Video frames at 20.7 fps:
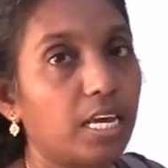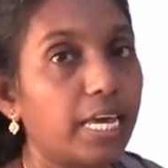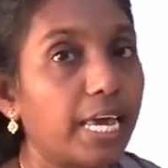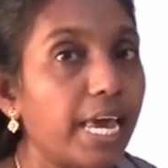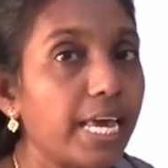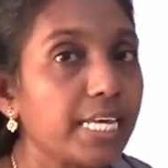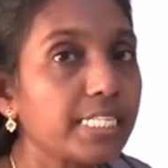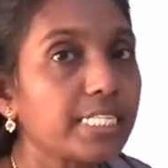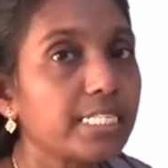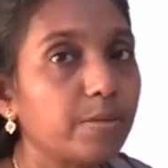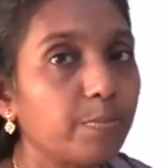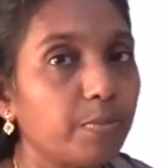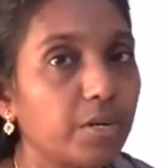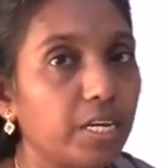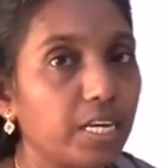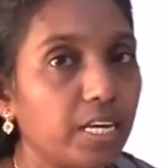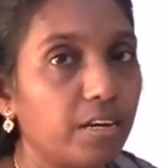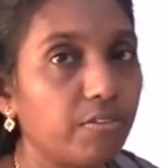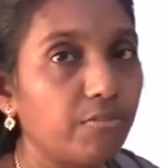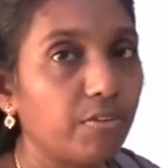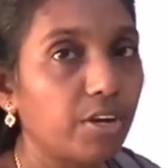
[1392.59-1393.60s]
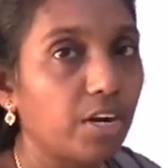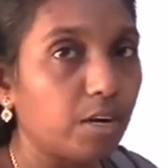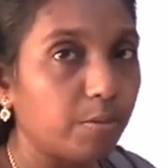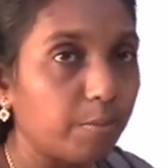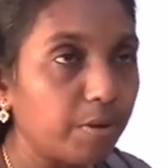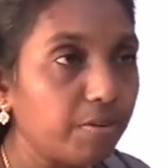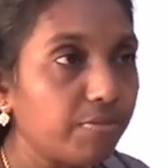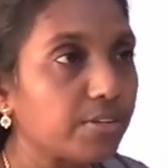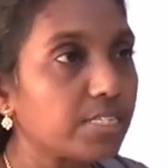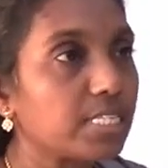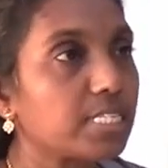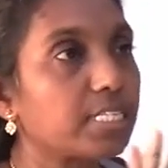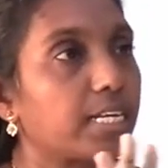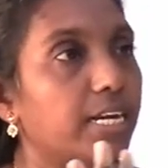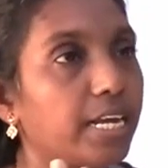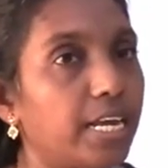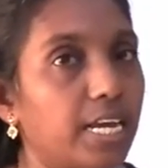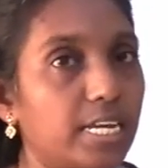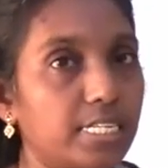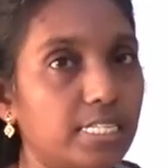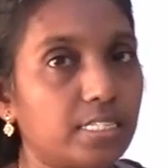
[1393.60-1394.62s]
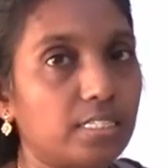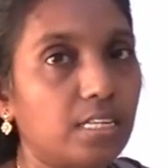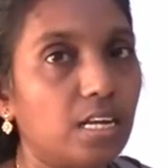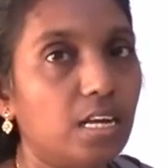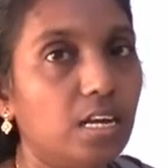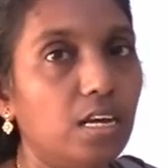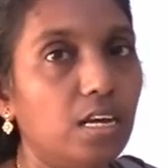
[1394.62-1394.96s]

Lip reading: Aseptic environment first creates